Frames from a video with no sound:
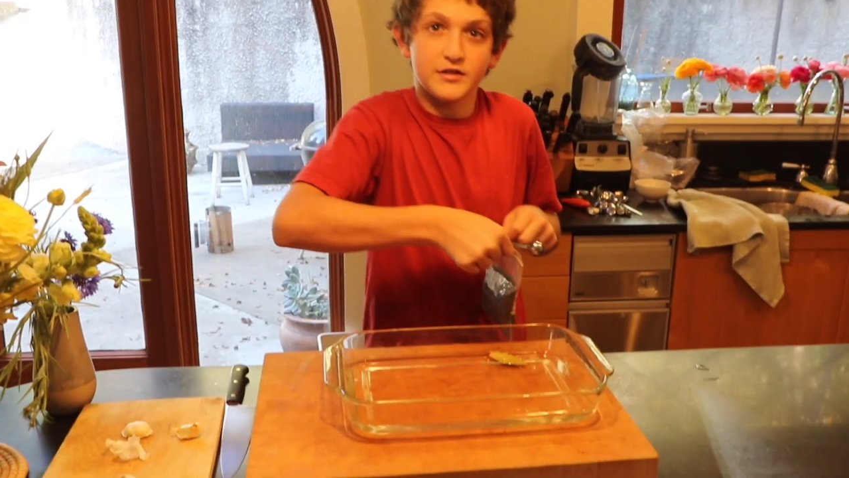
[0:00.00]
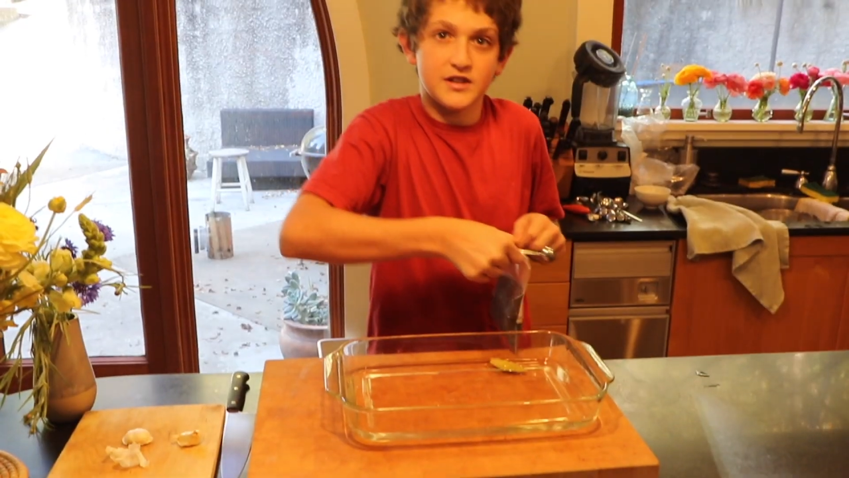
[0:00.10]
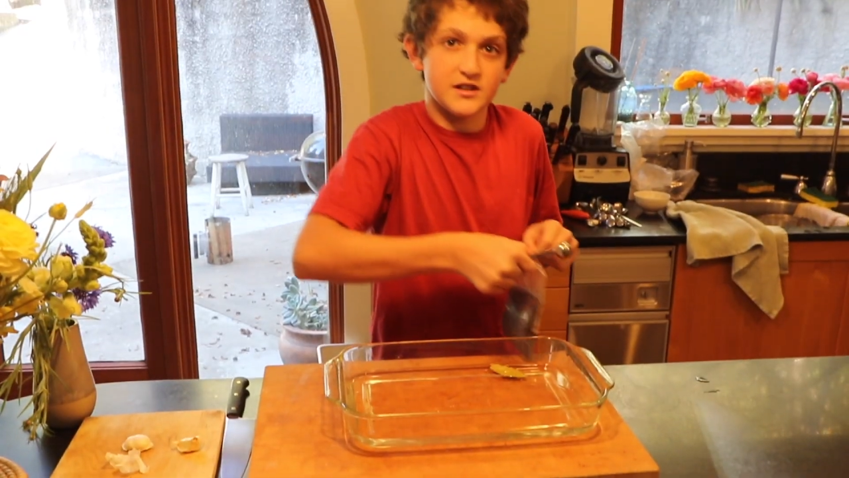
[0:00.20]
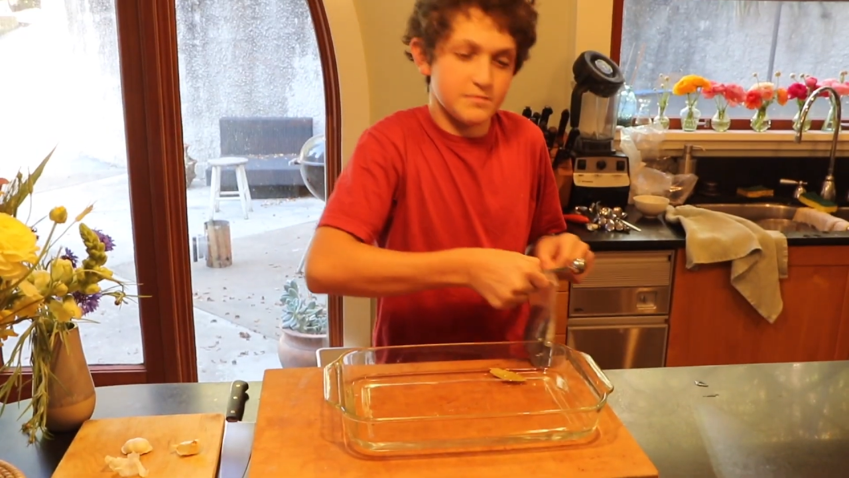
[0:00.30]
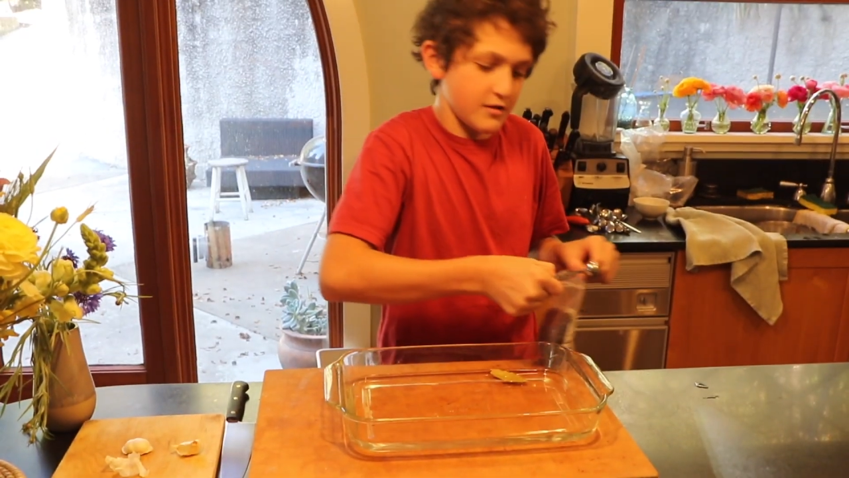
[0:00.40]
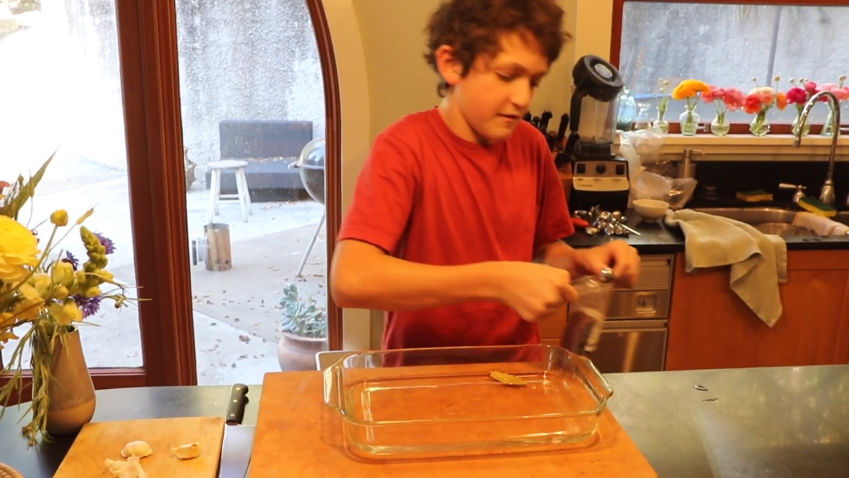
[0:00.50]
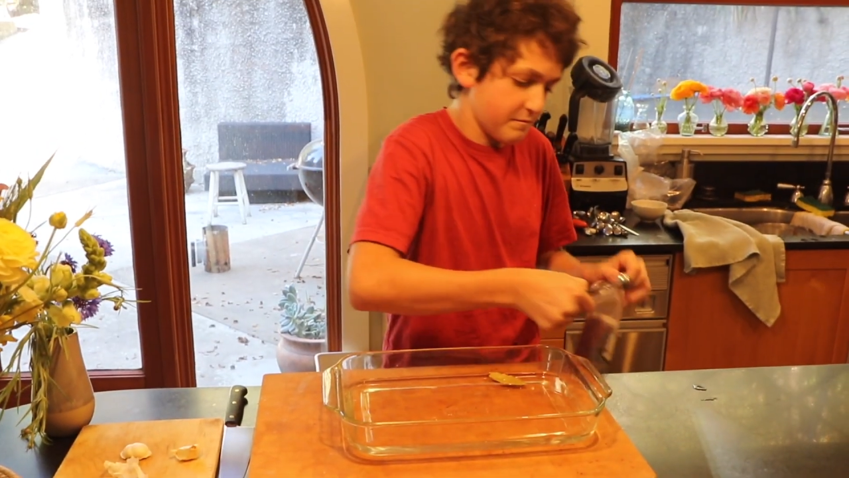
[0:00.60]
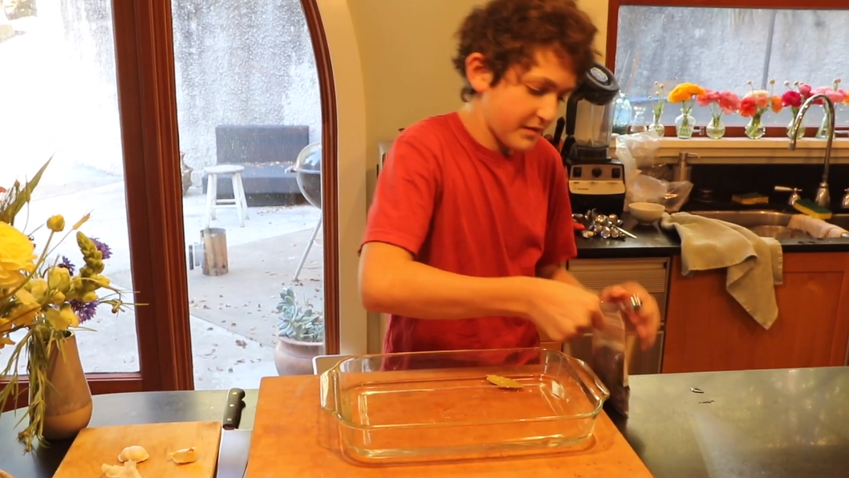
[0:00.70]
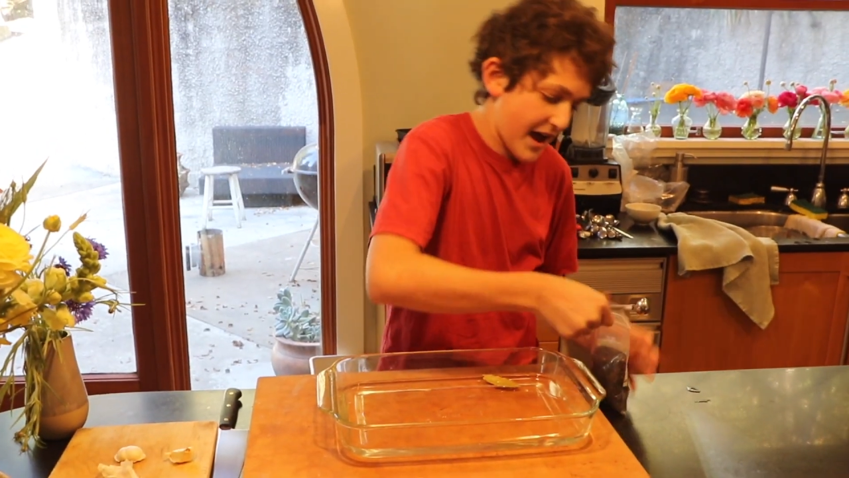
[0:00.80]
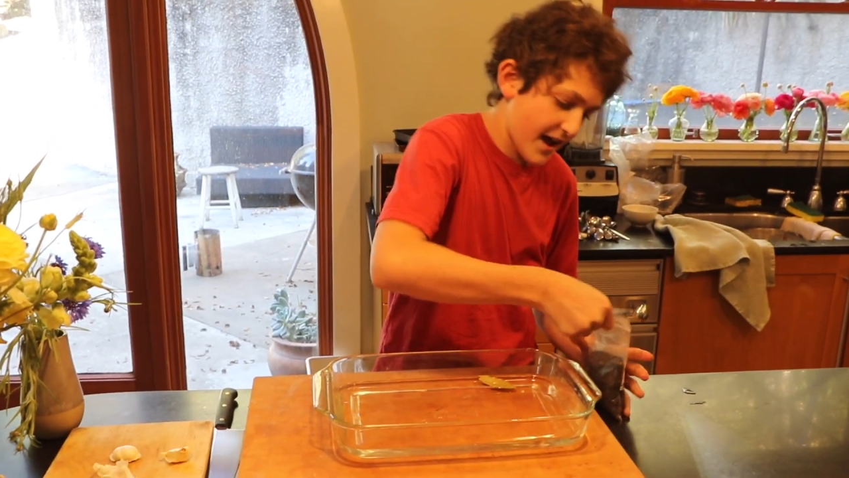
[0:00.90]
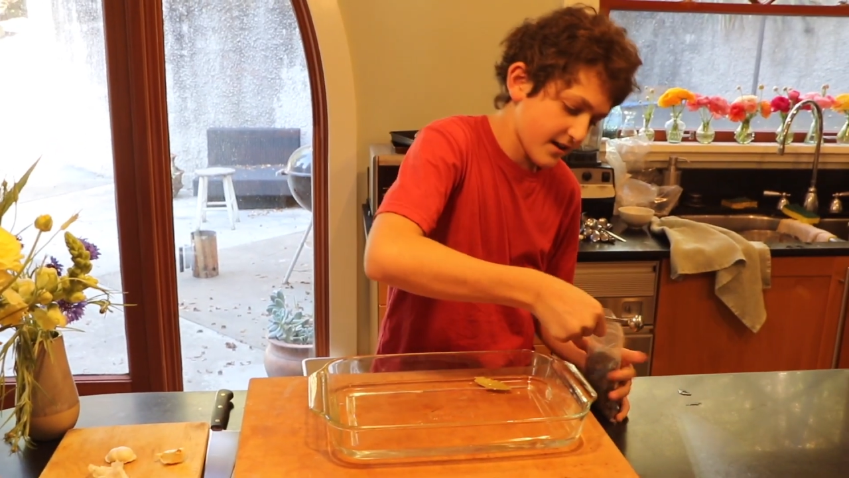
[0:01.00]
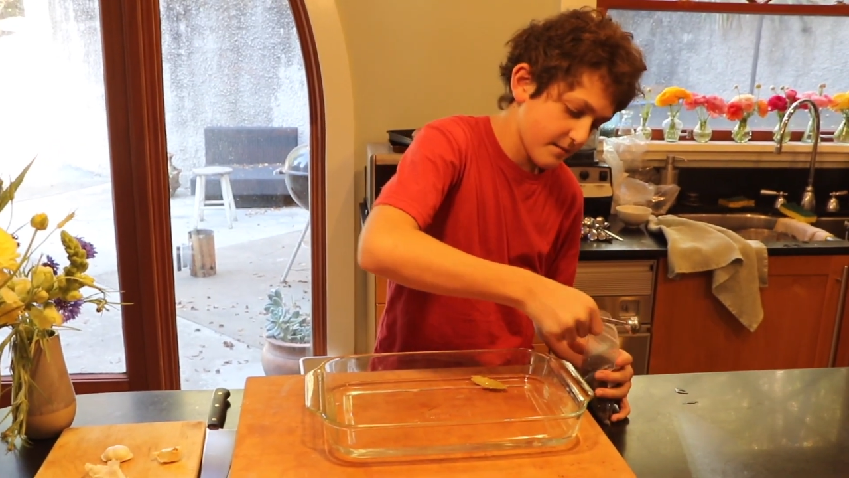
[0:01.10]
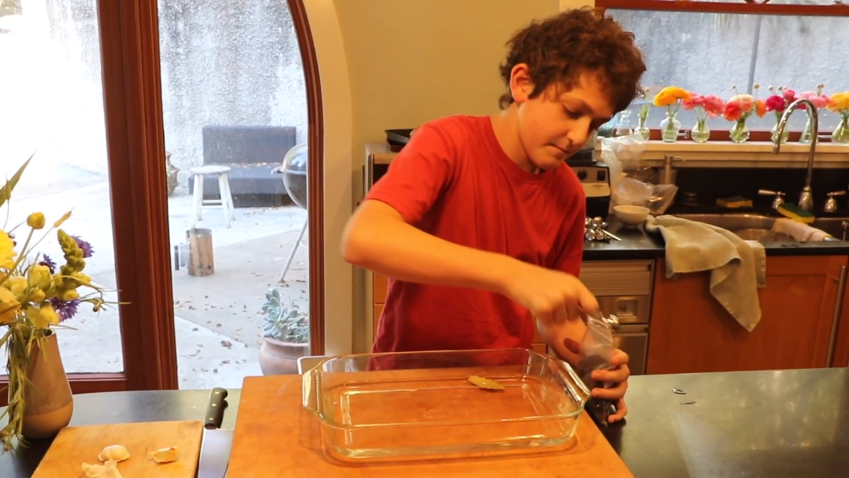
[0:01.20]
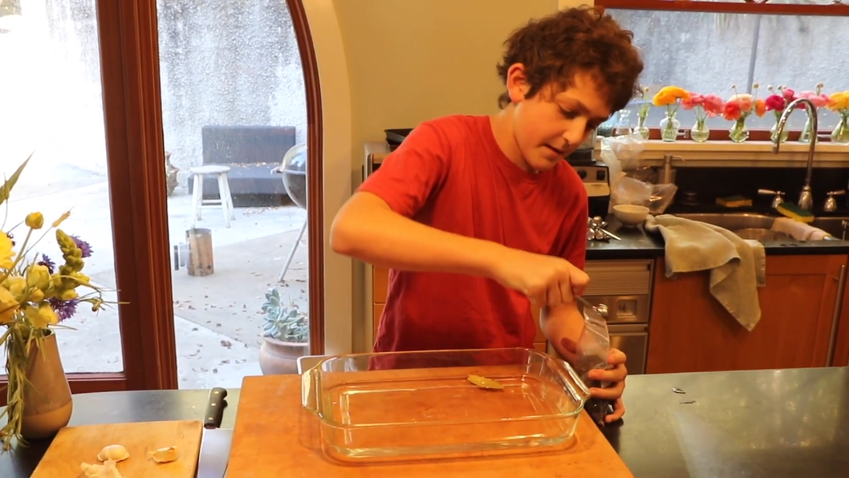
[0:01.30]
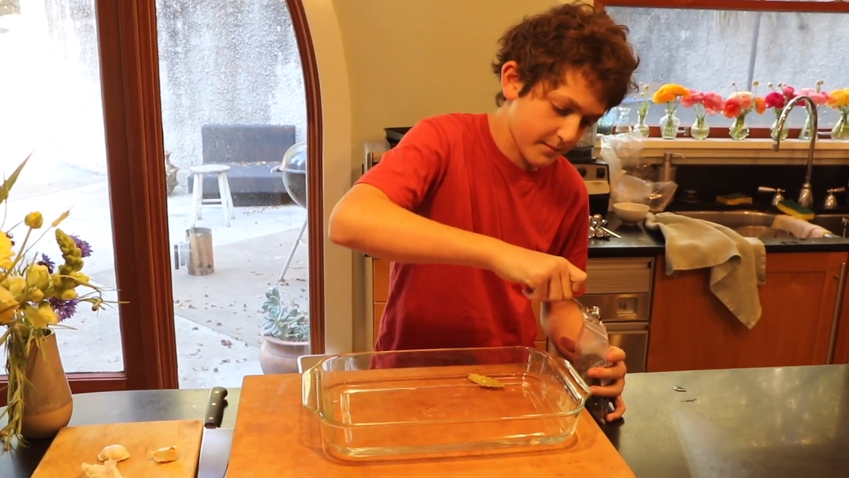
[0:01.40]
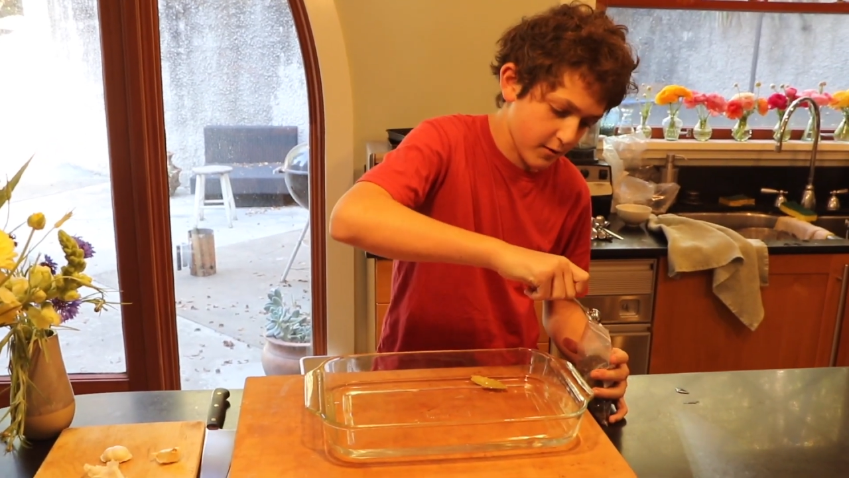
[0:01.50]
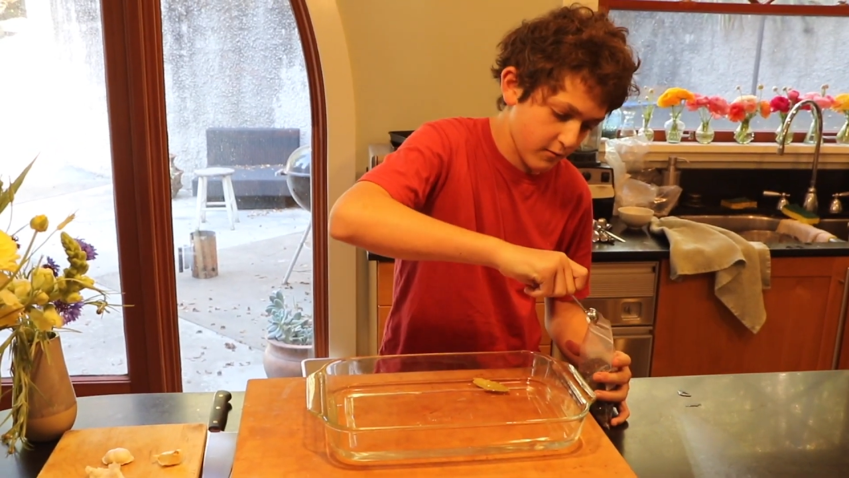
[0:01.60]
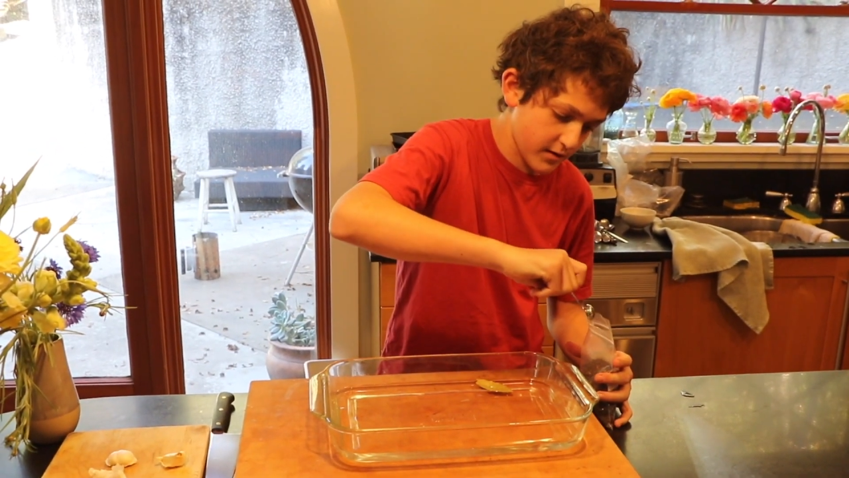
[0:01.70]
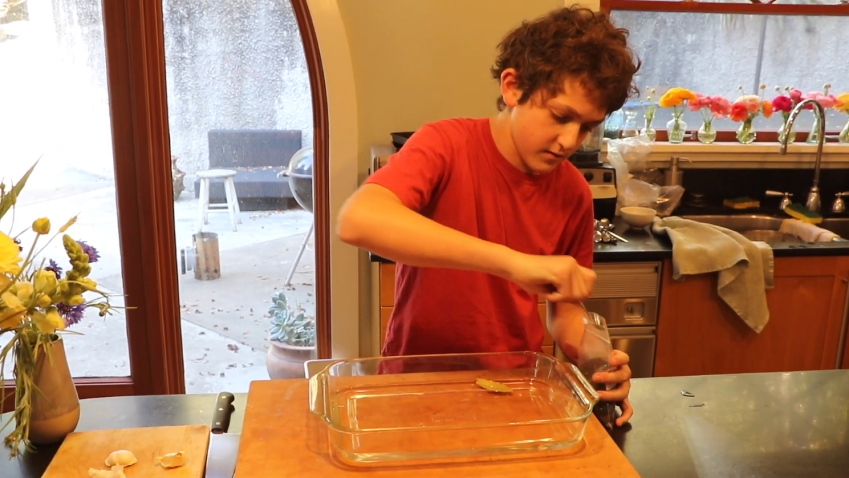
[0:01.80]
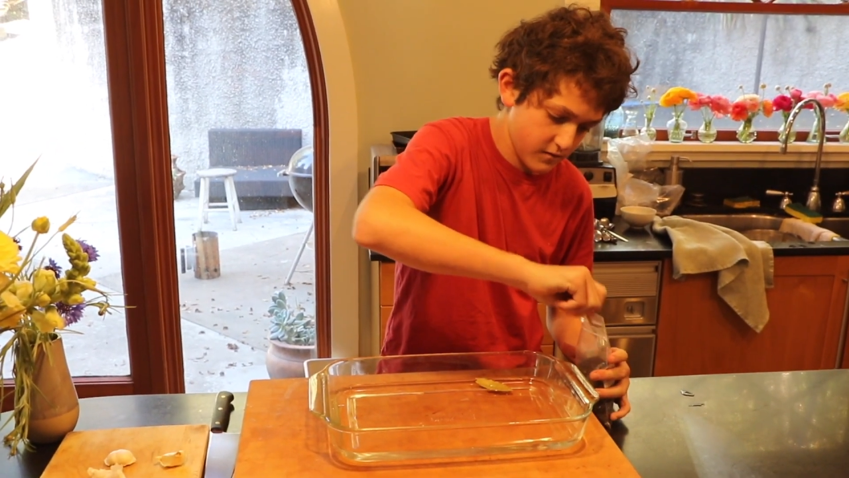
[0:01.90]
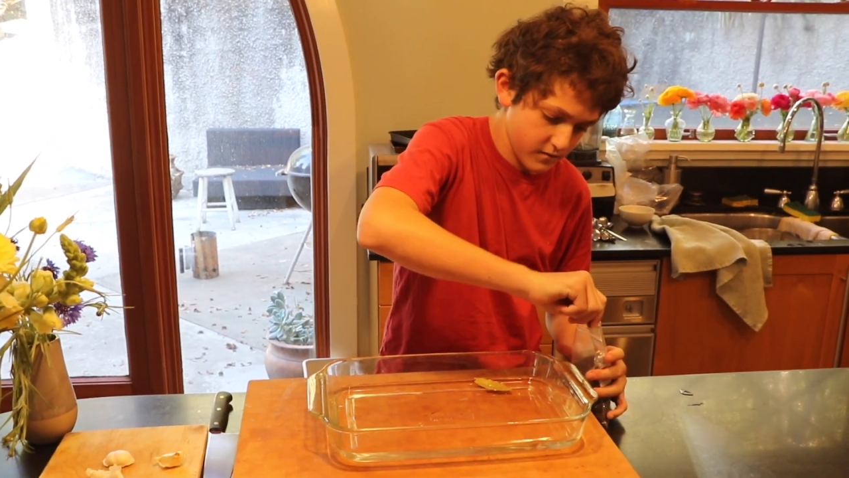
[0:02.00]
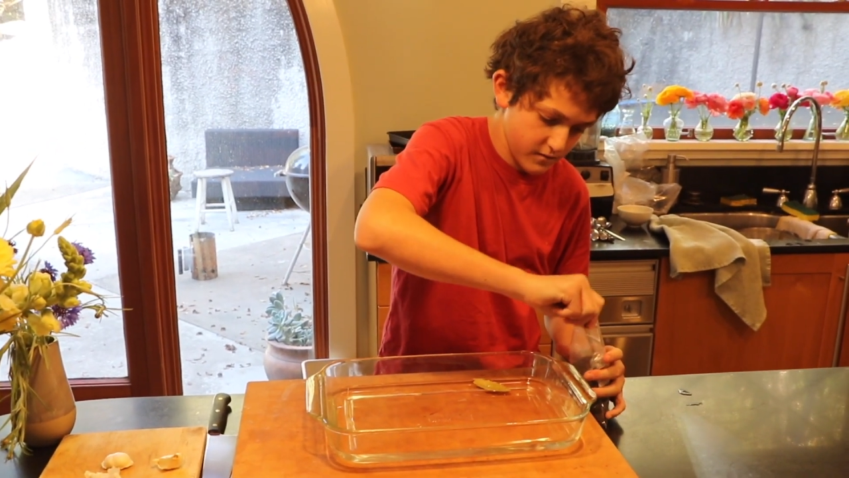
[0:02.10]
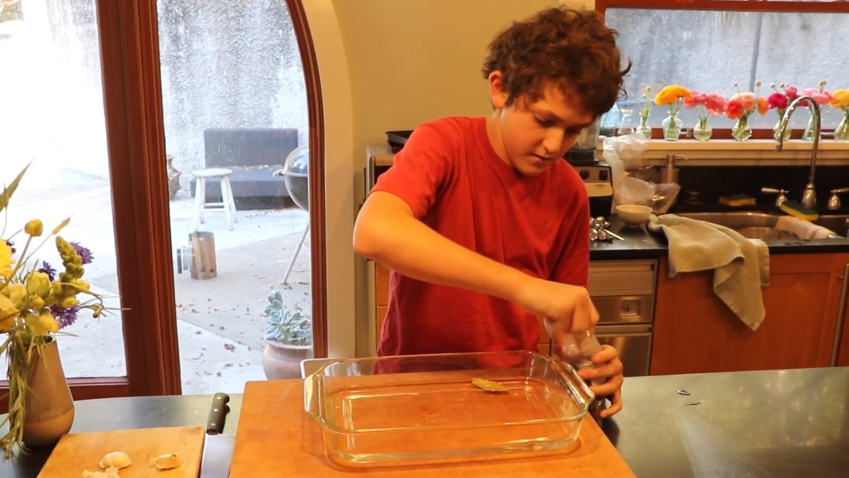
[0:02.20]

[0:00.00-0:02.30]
a teaspoon of black peppercorns,